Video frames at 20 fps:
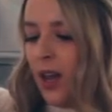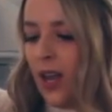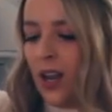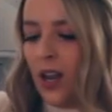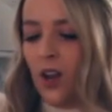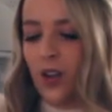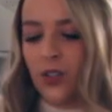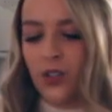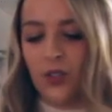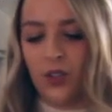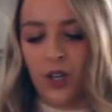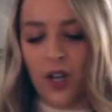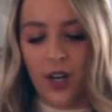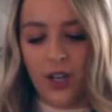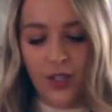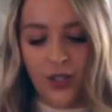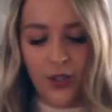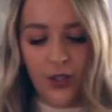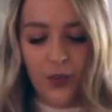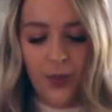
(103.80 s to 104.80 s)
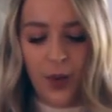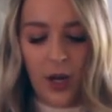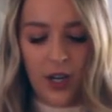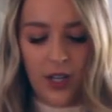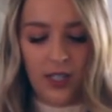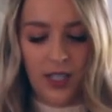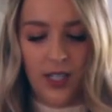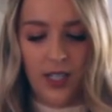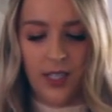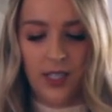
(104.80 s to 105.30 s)
I also got two
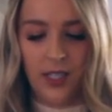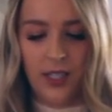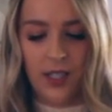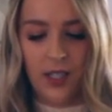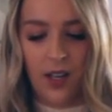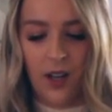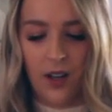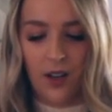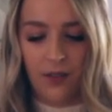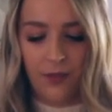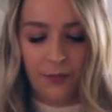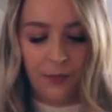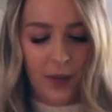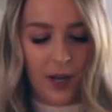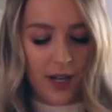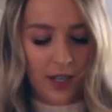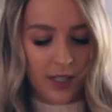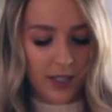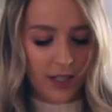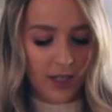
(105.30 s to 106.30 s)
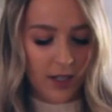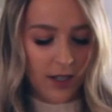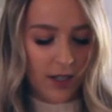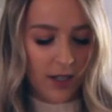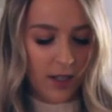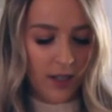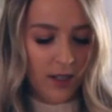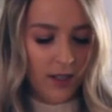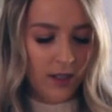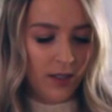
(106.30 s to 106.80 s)
boxes of
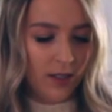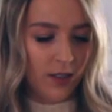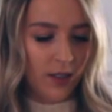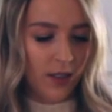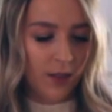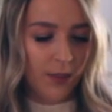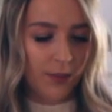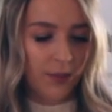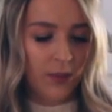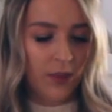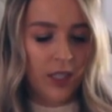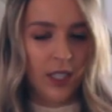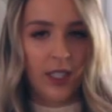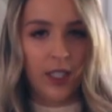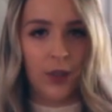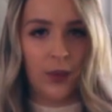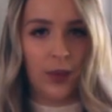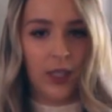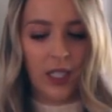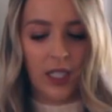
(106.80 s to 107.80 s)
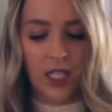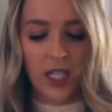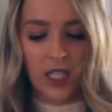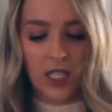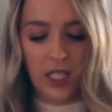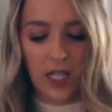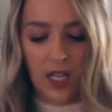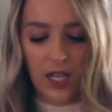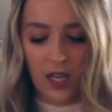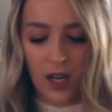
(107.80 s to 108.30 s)
pasta, some linguinis,
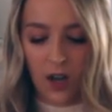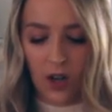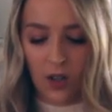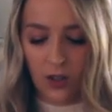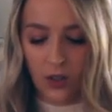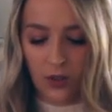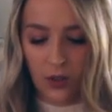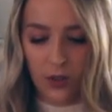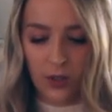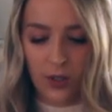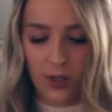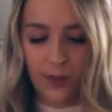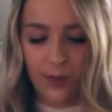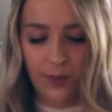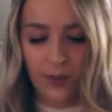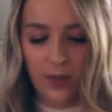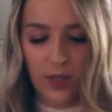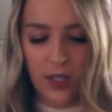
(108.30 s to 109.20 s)
and also some